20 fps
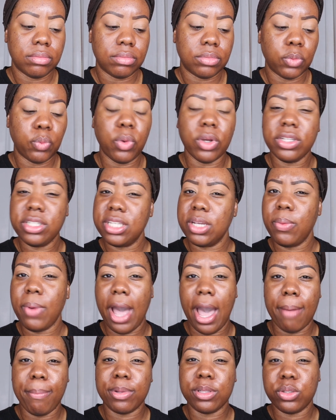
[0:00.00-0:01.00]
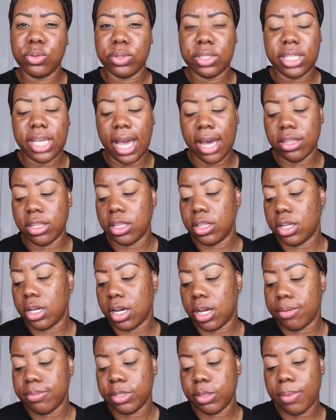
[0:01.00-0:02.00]
We'll see what happens. We'll see how the look
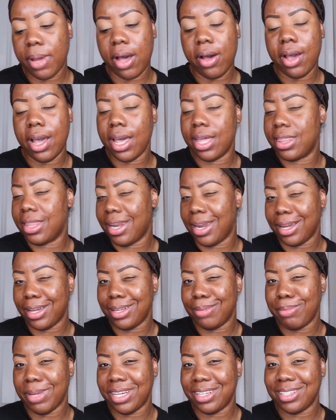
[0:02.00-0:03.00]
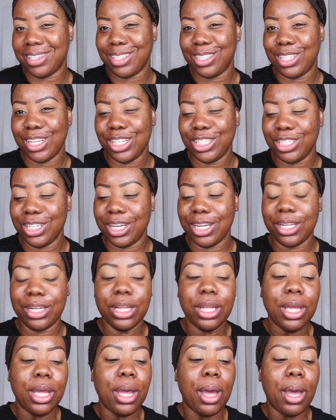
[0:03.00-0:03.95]
comes about and then I can make a decision.